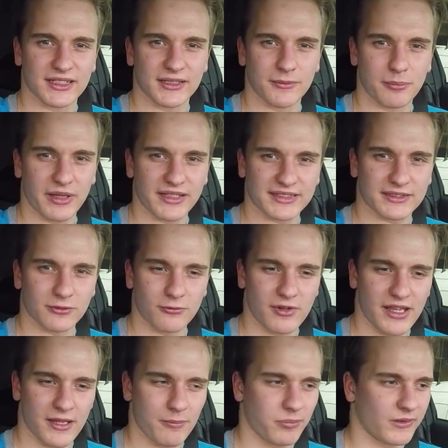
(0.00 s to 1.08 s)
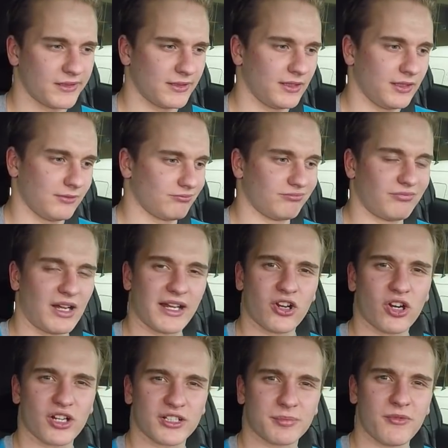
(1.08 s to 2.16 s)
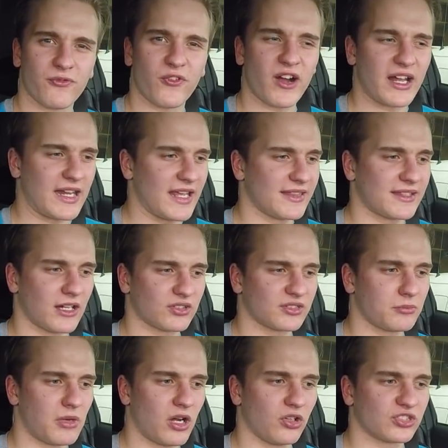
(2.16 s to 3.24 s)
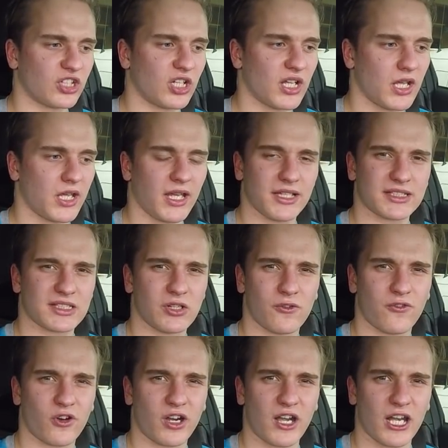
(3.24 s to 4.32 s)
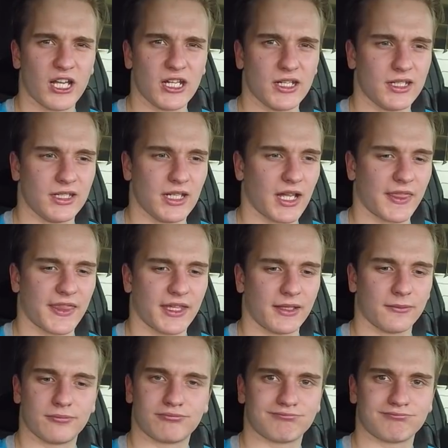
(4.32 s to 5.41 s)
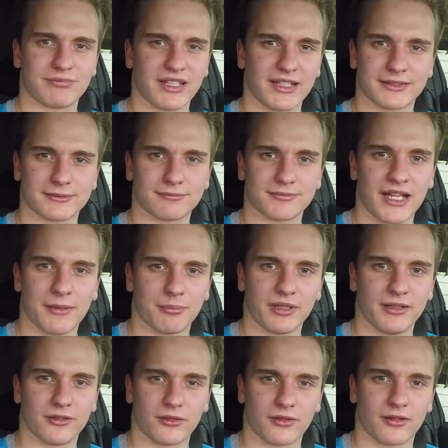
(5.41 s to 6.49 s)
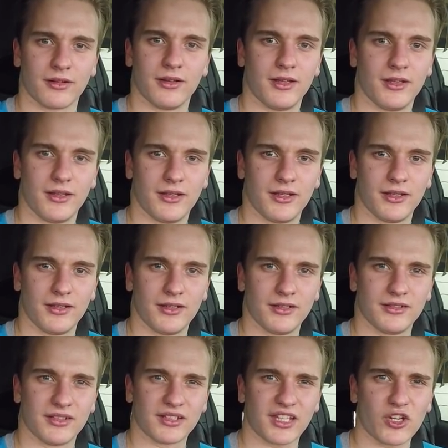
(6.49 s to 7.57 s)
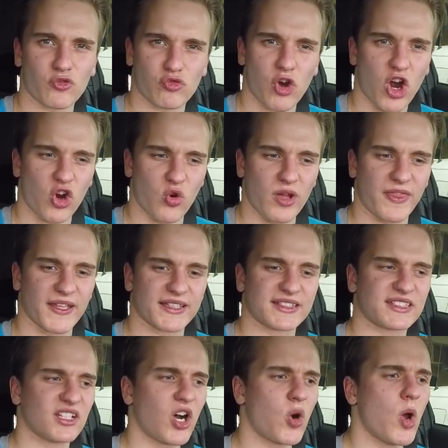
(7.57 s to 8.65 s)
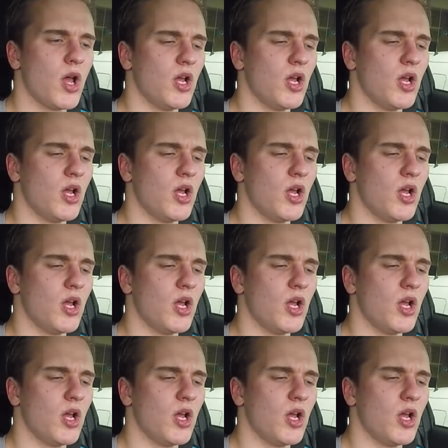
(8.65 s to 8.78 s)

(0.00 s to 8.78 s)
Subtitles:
best way. But my car has been fine, 8,000 miles on it so far. Nothing has happened or nothing wrong with it, so